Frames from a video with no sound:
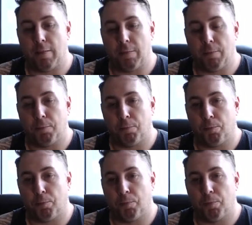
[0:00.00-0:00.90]

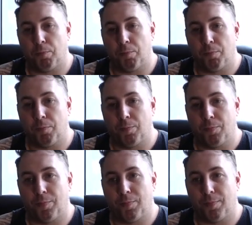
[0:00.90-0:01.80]

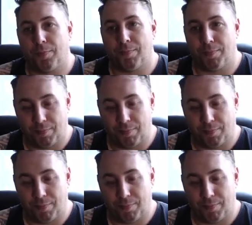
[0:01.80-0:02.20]
This person isn't speaking.